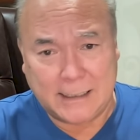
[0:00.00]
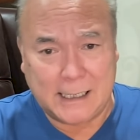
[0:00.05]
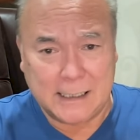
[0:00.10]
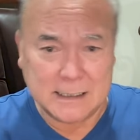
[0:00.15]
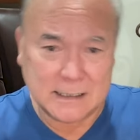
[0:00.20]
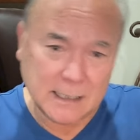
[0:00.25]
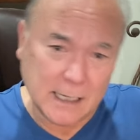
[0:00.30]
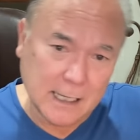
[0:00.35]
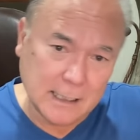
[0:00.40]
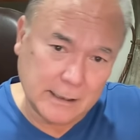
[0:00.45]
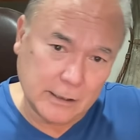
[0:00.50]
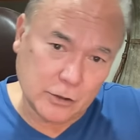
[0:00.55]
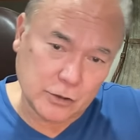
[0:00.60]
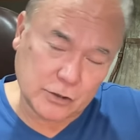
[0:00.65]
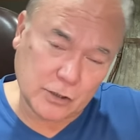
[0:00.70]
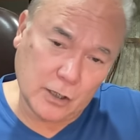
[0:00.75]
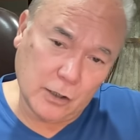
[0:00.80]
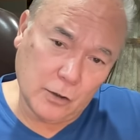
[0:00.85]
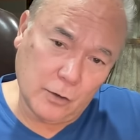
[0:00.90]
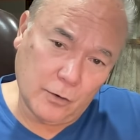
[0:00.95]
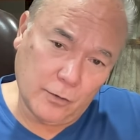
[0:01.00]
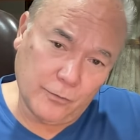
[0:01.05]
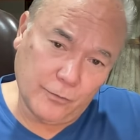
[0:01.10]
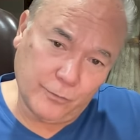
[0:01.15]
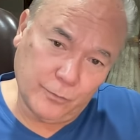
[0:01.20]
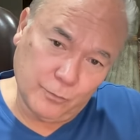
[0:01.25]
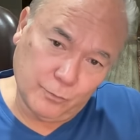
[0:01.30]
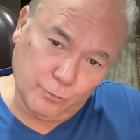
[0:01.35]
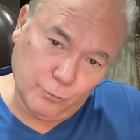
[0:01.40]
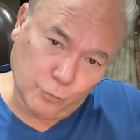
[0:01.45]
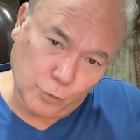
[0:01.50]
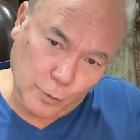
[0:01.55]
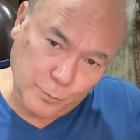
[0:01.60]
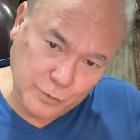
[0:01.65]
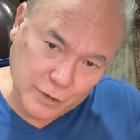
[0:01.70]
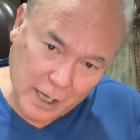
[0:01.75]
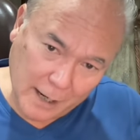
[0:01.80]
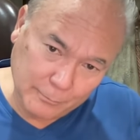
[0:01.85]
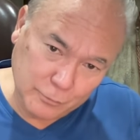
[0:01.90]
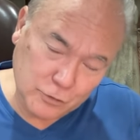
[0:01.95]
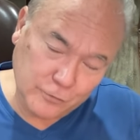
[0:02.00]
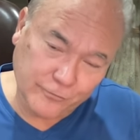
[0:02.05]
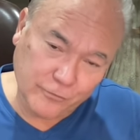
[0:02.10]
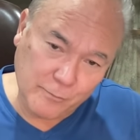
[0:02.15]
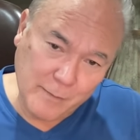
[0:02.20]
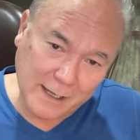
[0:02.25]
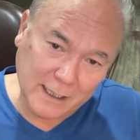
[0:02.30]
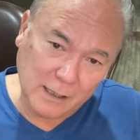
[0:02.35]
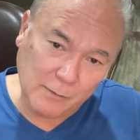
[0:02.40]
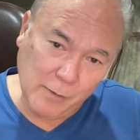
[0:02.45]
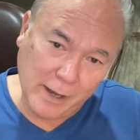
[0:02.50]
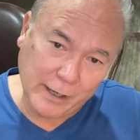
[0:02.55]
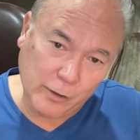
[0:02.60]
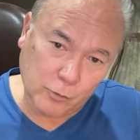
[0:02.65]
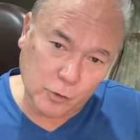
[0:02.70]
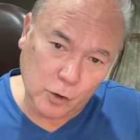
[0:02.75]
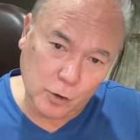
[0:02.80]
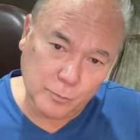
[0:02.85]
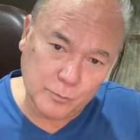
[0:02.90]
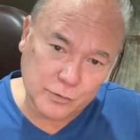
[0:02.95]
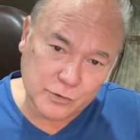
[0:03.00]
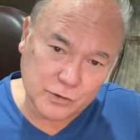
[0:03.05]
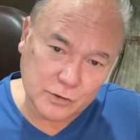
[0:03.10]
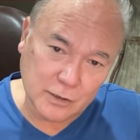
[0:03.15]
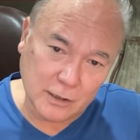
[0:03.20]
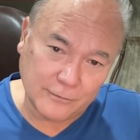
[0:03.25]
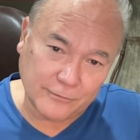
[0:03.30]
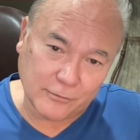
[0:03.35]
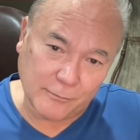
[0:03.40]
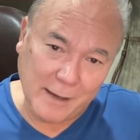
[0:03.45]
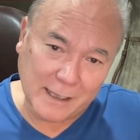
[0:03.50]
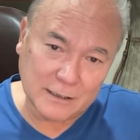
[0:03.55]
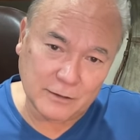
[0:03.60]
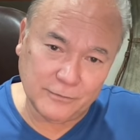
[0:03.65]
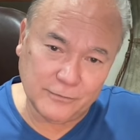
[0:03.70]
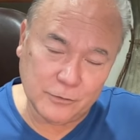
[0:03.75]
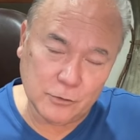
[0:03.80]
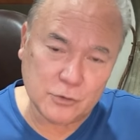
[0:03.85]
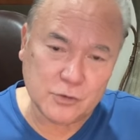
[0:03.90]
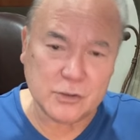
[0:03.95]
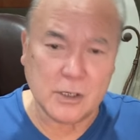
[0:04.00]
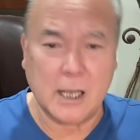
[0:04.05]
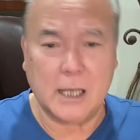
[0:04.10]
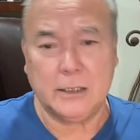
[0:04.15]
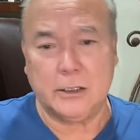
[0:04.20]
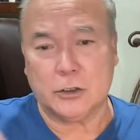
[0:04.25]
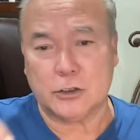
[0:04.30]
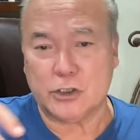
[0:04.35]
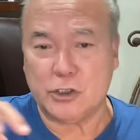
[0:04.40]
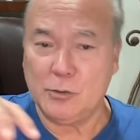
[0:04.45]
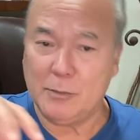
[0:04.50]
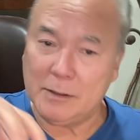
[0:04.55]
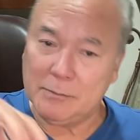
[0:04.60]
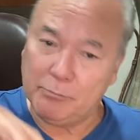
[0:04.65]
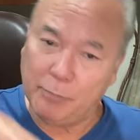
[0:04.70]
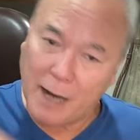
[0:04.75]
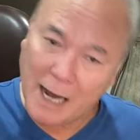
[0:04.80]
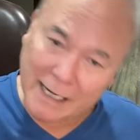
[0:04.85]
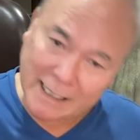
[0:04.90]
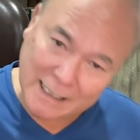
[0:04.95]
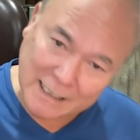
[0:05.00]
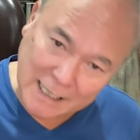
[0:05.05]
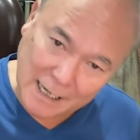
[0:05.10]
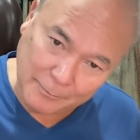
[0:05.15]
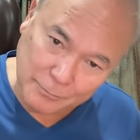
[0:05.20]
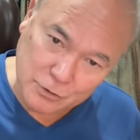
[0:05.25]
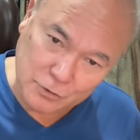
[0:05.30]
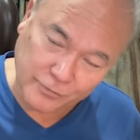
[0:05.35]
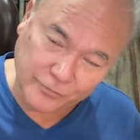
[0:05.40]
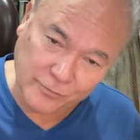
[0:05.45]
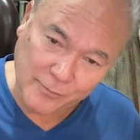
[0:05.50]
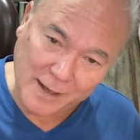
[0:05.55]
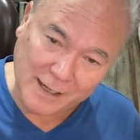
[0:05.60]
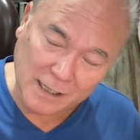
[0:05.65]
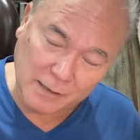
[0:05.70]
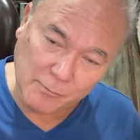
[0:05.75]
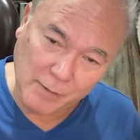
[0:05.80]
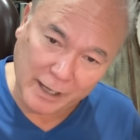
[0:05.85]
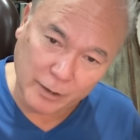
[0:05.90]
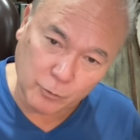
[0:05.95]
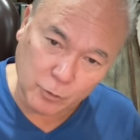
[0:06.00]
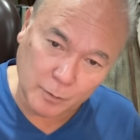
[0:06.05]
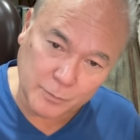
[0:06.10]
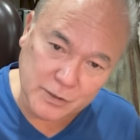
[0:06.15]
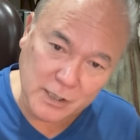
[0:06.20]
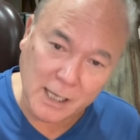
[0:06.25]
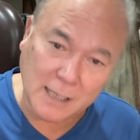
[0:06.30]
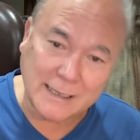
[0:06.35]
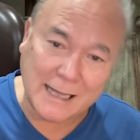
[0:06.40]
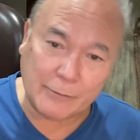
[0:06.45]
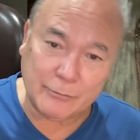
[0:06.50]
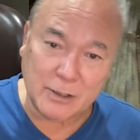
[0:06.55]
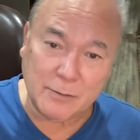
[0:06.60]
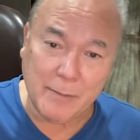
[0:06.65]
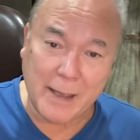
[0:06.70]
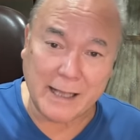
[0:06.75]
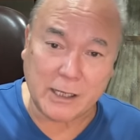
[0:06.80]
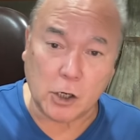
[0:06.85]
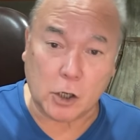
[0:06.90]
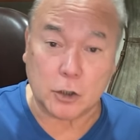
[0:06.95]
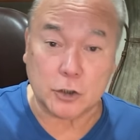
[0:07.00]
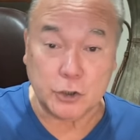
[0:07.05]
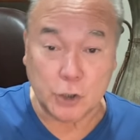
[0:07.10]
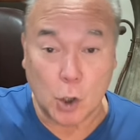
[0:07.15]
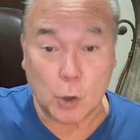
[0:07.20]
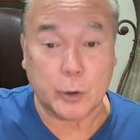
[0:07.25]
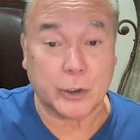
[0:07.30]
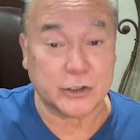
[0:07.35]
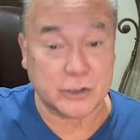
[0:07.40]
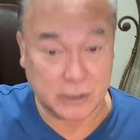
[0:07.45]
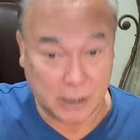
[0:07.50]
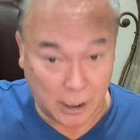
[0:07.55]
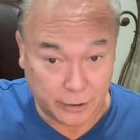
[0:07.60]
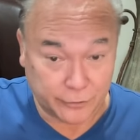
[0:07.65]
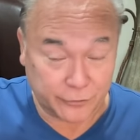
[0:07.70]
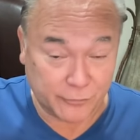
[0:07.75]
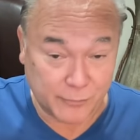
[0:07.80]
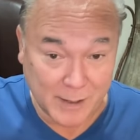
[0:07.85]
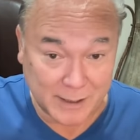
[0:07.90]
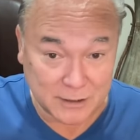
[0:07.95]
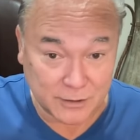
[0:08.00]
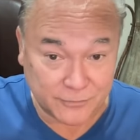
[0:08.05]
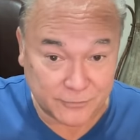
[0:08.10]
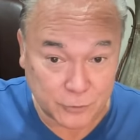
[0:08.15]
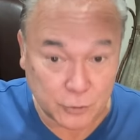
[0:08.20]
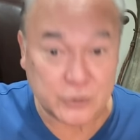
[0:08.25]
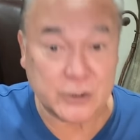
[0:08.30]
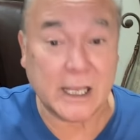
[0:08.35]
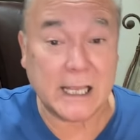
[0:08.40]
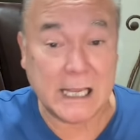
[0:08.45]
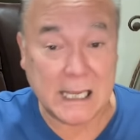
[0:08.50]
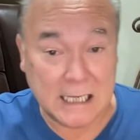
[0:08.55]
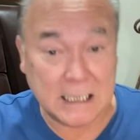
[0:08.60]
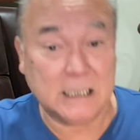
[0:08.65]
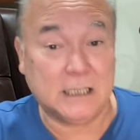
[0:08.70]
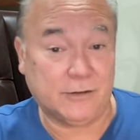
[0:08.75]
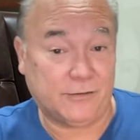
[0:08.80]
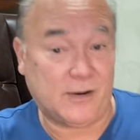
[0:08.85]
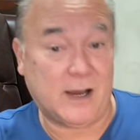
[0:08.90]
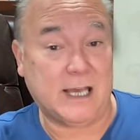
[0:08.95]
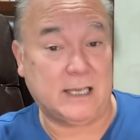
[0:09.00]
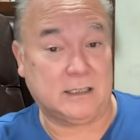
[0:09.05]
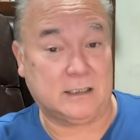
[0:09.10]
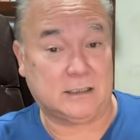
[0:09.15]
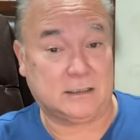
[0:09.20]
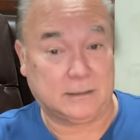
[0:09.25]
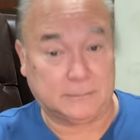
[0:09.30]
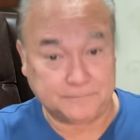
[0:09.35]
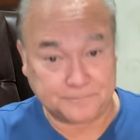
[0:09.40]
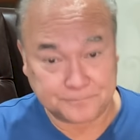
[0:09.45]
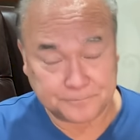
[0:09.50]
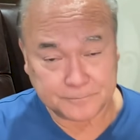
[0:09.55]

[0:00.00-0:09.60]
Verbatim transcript: That is, there's room temperature fermenting microbes in fermented foods. There's human body temperature fermenting microbes that we make our yogurts and other fermented foods in a device.